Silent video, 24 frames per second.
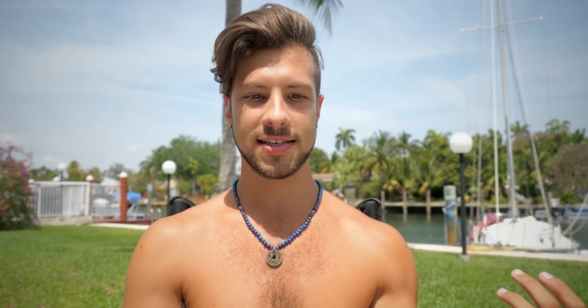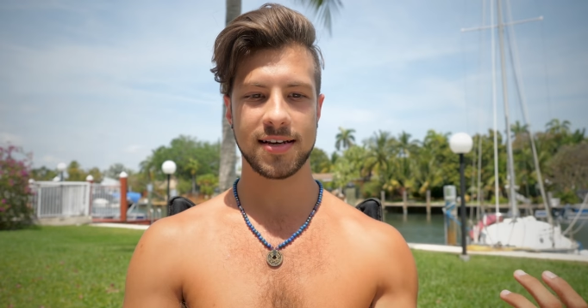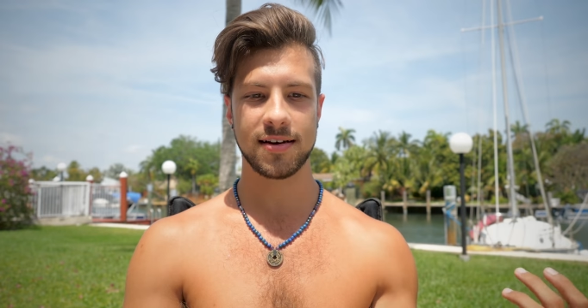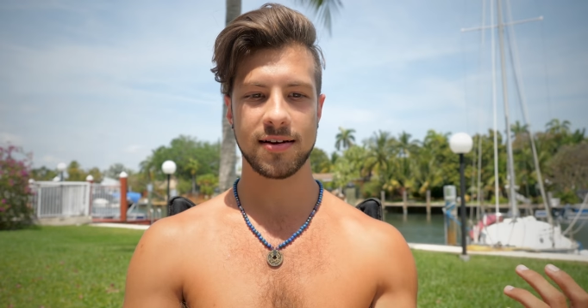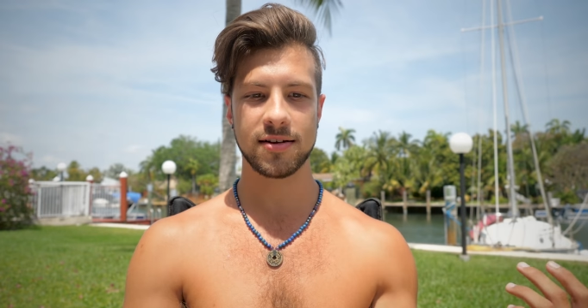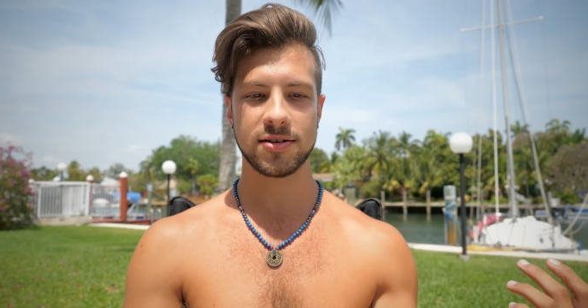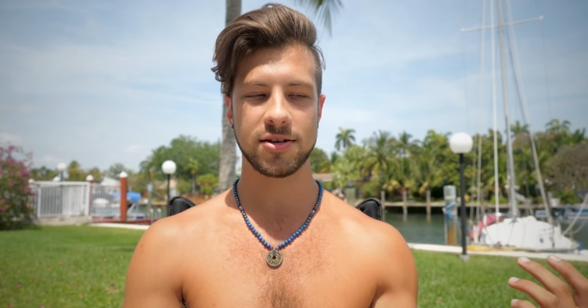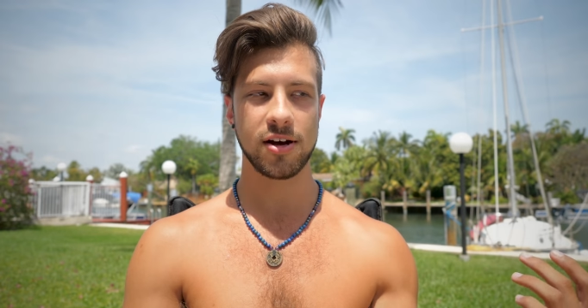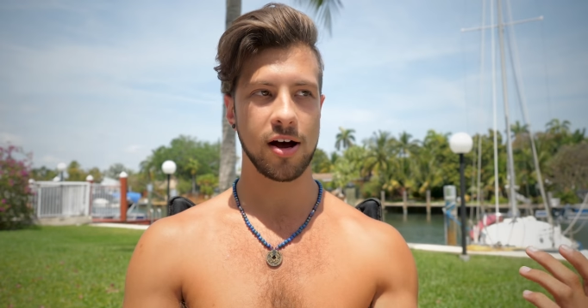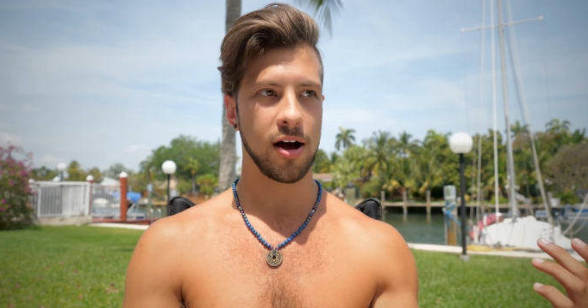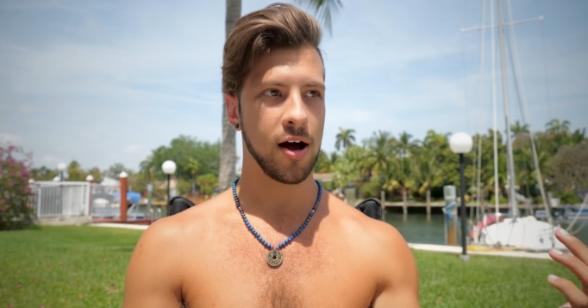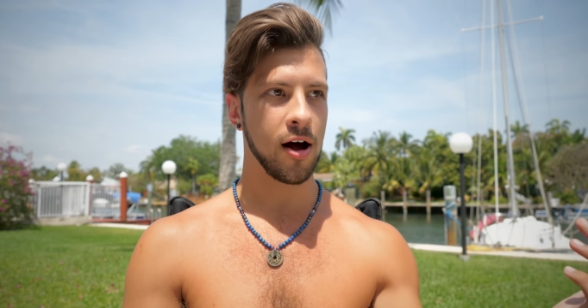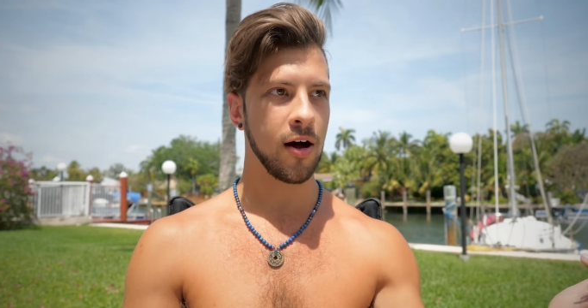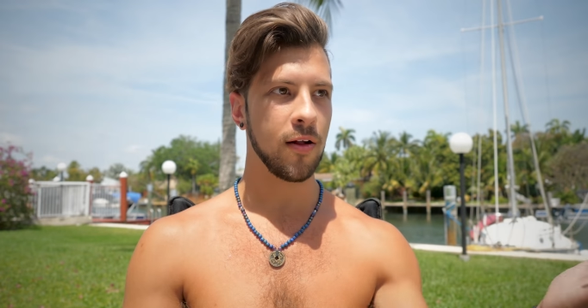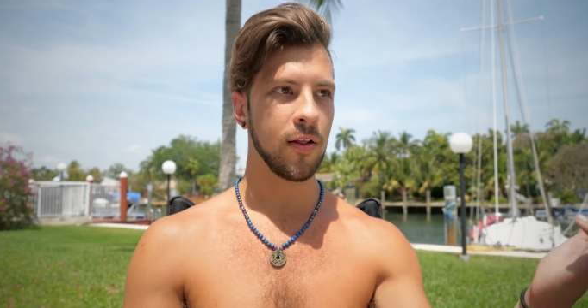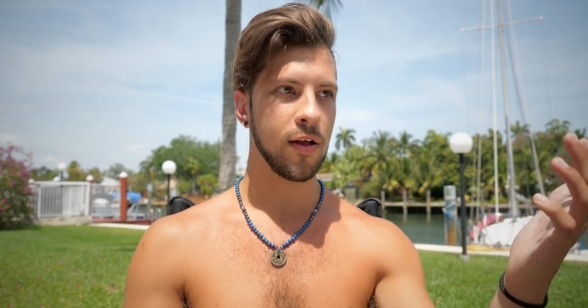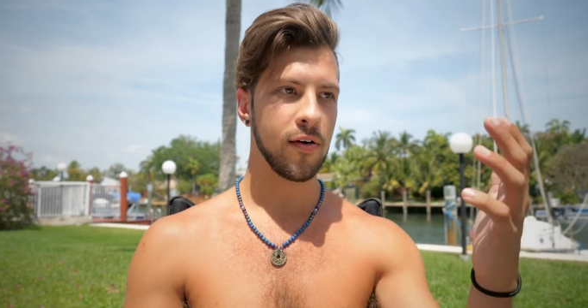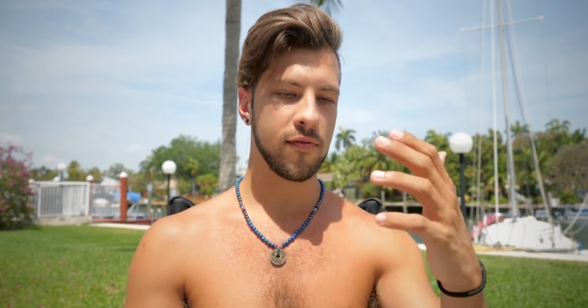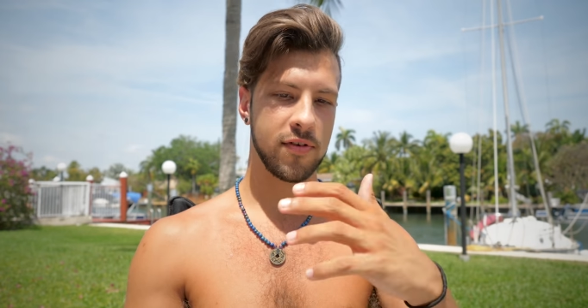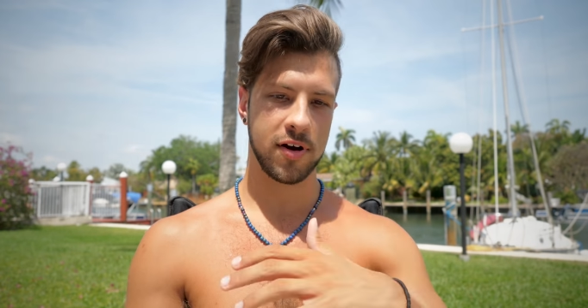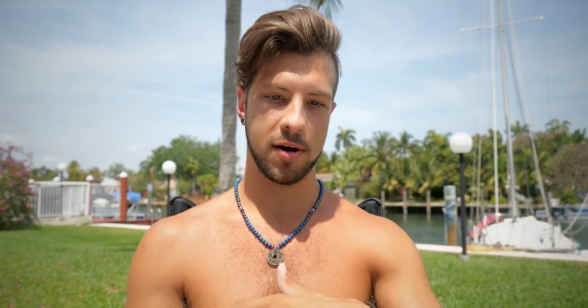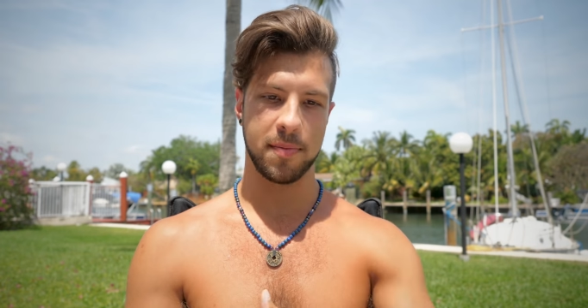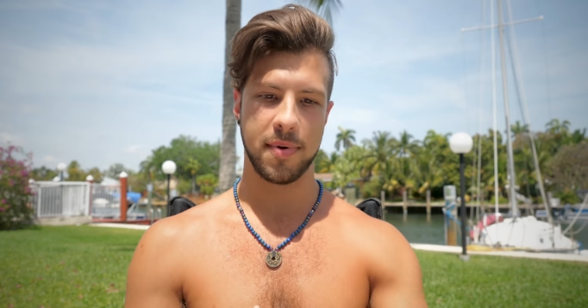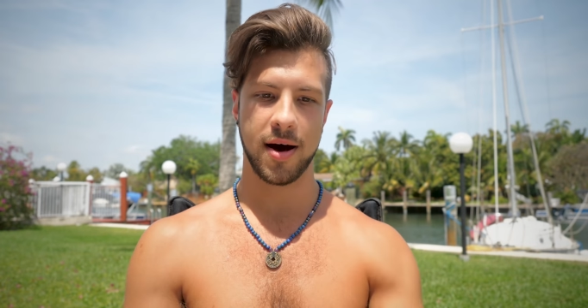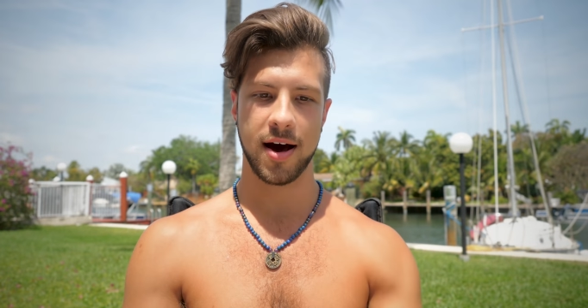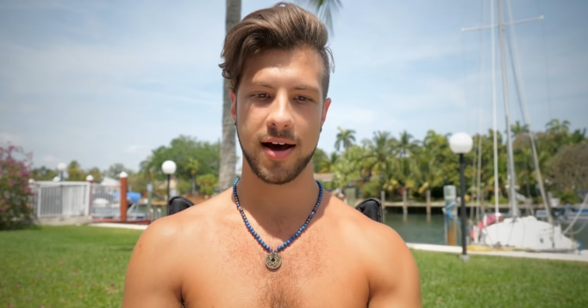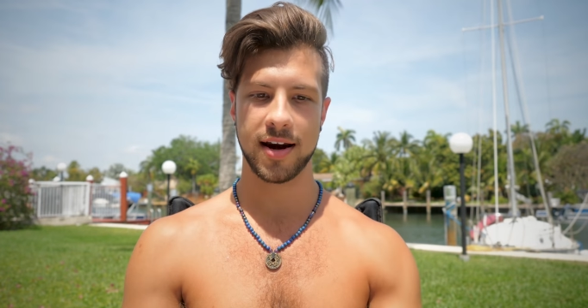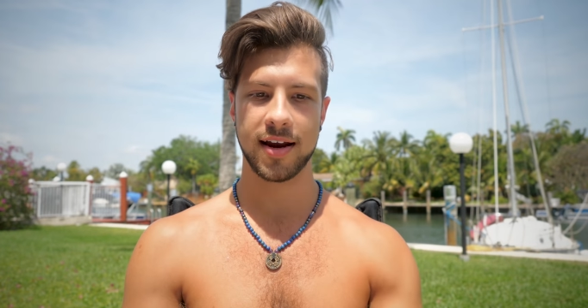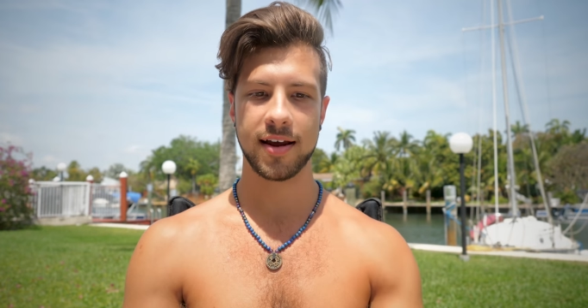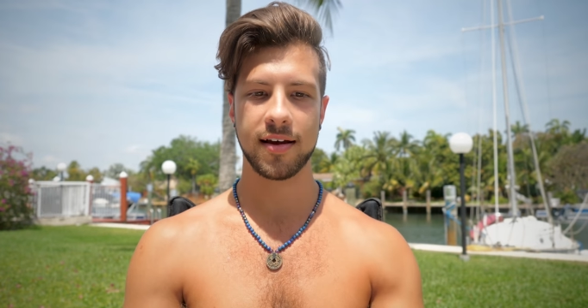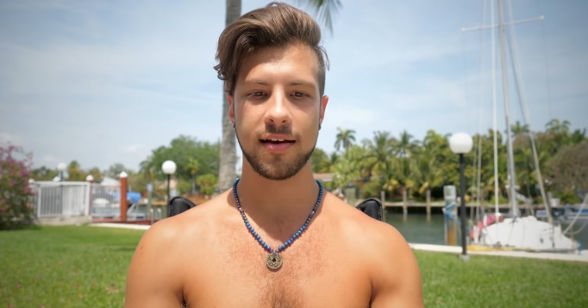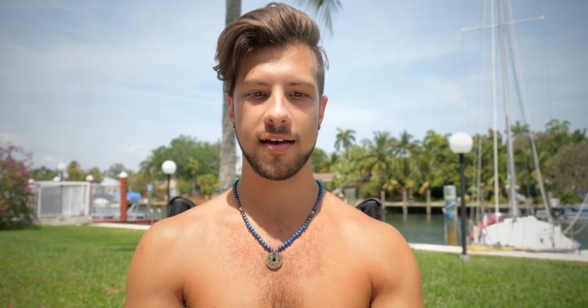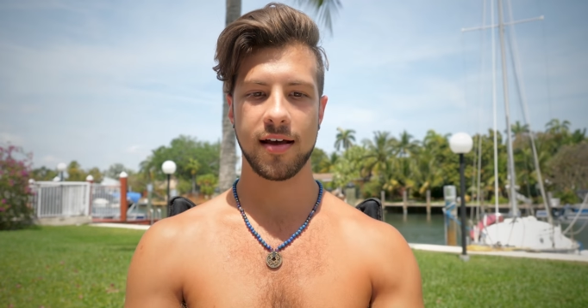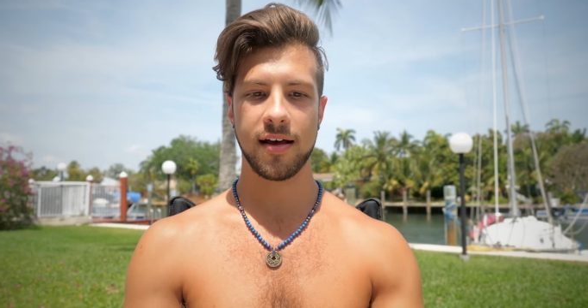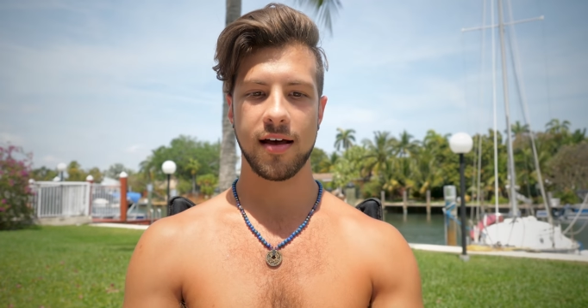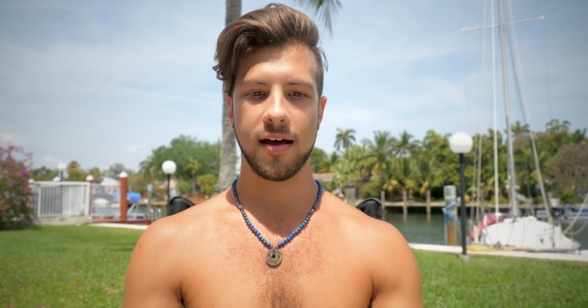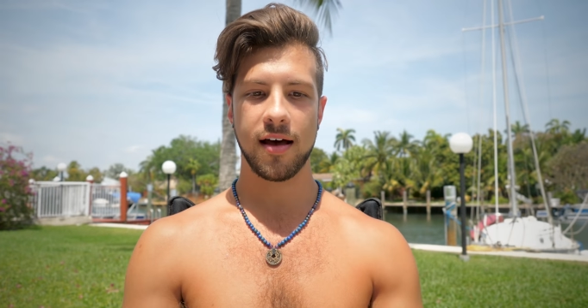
cells all over your body.